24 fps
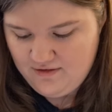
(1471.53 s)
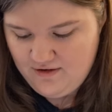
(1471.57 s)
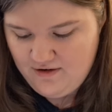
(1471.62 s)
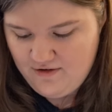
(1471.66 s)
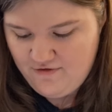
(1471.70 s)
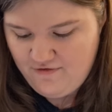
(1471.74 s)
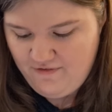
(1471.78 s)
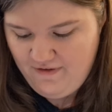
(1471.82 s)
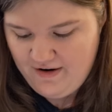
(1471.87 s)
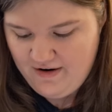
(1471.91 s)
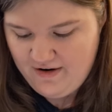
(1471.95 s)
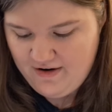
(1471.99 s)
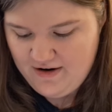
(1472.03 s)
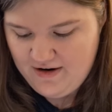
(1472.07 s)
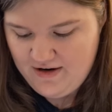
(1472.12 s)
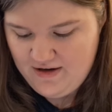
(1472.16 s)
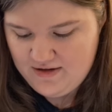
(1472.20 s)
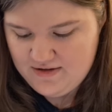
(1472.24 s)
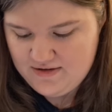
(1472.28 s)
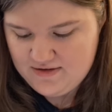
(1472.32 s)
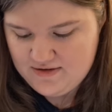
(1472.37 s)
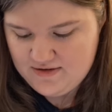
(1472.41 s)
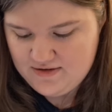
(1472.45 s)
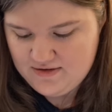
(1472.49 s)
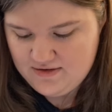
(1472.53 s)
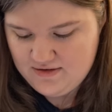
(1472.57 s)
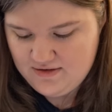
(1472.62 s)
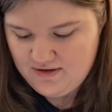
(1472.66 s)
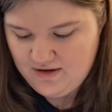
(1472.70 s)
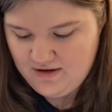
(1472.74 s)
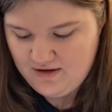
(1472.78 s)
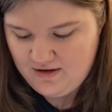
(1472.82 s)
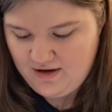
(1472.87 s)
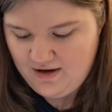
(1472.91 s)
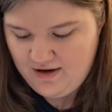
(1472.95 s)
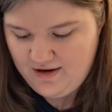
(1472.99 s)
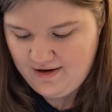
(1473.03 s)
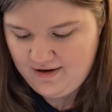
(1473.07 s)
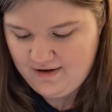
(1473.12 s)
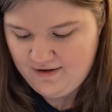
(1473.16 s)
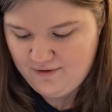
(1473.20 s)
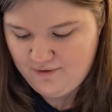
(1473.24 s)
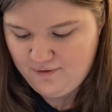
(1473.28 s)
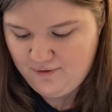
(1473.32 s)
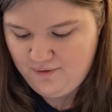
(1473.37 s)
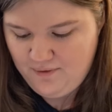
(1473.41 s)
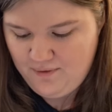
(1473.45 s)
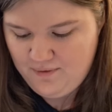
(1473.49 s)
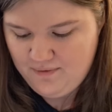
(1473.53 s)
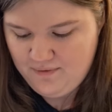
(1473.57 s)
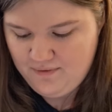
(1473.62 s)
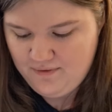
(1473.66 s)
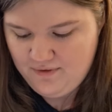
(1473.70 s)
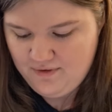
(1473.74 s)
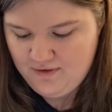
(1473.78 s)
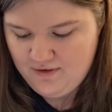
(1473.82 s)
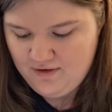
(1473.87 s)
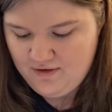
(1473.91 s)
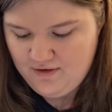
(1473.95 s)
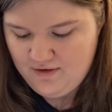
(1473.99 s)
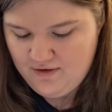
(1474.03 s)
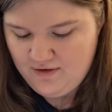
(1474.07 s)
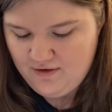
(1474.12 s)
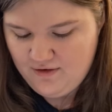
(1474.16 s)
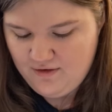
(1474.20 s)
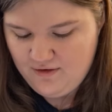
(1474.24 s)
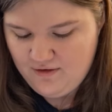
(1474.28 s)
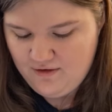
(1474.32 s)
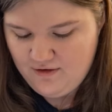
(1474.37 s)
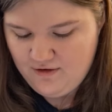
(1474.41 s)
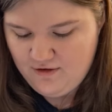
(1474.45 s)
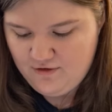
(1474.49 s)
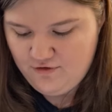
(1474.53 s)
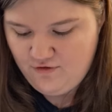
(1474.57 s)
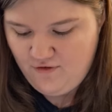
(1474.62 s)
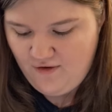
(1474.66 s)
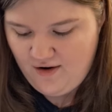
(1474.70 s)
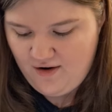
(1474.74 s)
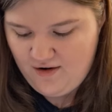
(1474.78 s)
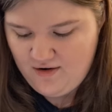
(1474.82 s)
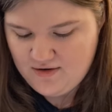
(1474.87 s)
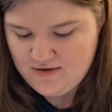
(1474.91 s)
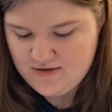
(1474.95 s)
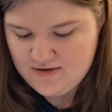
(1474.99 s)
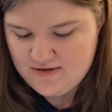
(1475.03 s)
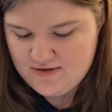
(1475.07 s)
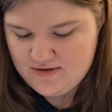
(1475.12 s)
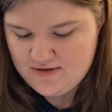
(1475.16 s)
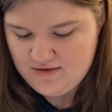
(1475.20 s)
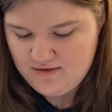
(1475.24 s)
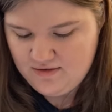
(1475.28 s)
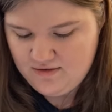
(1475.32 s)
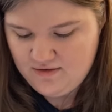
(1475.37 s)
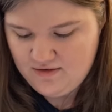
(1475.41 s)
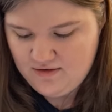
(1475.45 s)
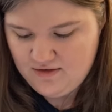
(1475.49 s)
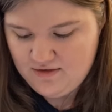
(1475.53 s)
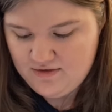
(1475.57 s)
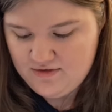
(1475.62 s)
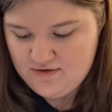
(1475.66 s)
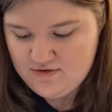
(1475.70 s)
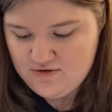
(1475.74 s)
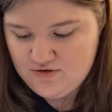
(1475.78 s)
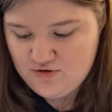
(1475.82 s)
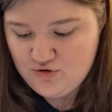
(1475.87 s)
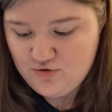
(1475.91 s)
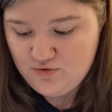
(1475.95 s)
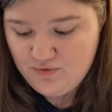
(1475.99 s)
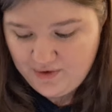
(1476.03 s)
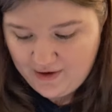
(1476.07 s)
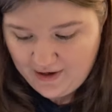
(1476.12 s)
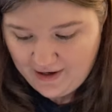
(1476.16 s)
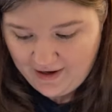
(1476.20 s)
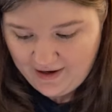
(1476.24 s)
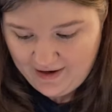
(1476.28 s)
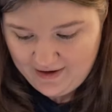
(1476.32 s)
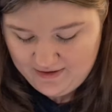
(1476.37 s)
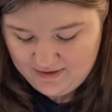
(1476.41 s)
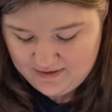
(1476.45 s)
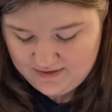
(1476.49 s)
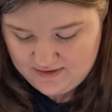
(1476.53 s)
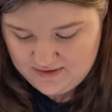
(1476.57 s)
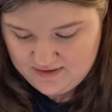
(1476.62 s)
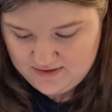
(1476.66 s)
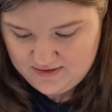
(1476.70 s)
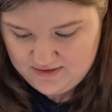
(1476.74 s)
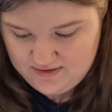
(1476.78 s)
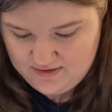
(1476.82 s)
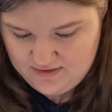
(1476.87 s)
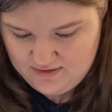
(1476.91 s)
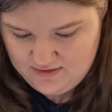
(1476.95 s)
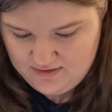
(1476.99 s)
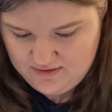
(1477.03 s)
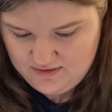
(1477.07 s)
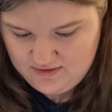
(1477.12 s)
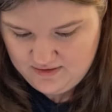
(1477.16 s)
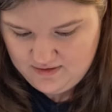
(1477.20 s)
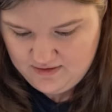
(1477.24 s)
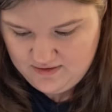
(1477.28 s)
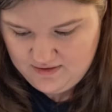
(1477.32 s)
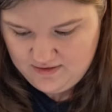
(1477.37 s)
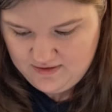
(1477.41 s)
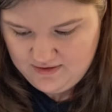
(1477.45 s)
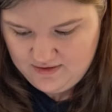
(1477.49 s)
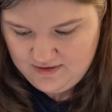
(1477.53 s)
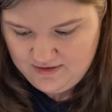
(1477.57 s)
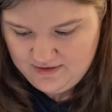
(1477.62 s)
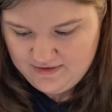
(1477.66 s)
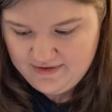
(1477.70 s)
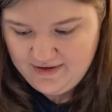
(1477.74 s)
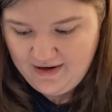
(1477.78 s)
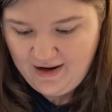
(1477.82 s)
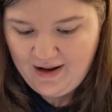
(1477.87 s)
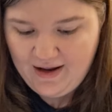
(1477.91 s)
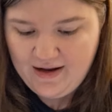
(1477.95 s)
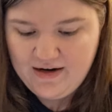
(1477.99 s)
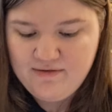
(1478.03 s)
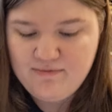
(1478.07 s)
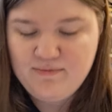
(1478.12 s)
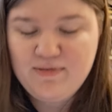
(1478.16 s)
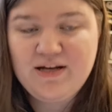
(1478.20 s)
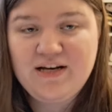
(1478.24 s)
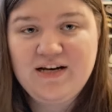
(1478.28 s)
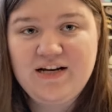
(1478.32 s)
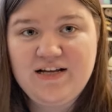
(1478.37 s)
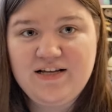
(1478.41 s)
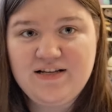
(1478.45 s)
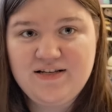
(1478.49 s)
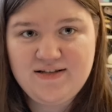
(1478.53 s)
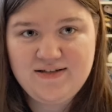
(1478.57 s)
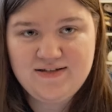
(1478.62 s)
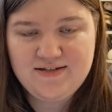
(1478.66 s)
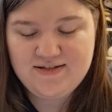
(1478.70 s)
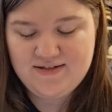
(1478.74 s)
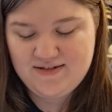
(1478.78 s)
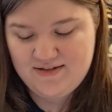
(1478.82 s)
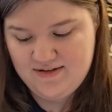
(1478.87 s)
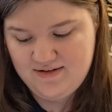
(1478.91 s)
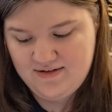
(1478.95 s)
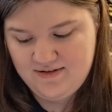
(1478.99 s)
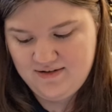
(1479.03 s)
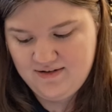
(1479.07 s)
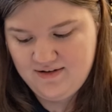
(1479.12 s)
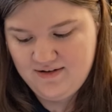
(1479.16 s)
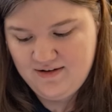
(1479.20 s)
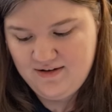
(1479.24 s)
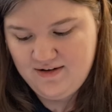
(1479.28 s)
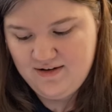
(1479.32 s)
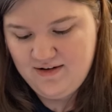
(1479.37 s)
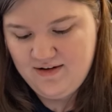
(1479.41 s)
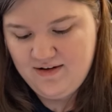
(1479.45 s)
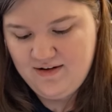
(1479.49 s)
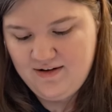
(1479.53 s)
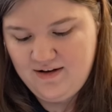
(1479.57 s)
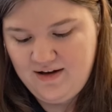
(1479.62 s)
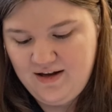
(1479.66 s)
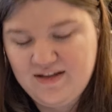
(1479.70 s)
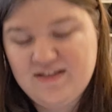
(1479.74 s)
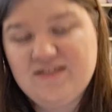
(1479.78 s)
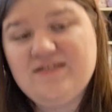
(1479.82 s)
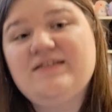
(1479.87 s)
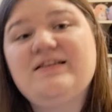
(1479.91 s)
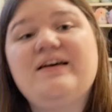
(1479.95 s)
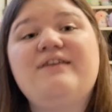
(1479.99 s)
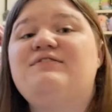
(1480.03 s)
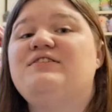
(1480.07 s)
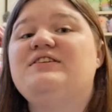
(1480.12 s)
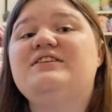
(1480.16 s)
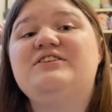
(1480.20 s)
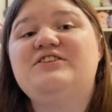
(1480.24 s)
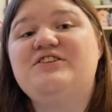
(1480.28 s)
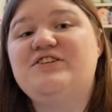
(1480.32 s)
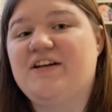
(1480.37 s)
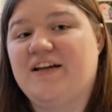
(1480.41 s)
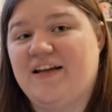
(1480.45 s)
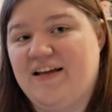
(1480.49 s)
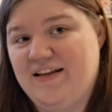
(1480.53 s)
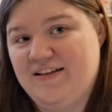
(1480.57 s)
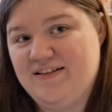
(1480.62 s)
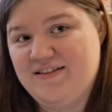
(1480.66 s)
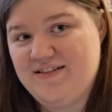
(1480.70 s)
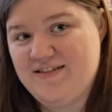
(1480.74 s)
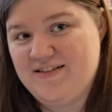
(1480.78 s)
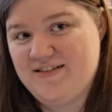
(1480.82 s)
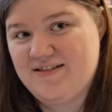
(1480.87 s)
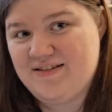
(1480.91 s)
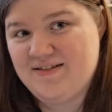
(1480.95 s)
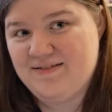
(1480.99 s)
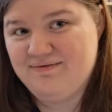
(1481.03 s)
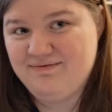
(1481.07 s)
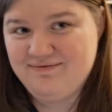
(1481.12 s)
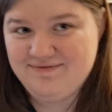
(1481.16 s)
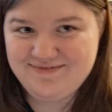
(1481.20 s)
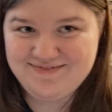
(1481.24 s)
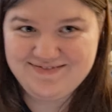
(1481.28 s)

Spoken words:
a ferret, a cow, a fox, two cats, 9 minis, and 7 chickens.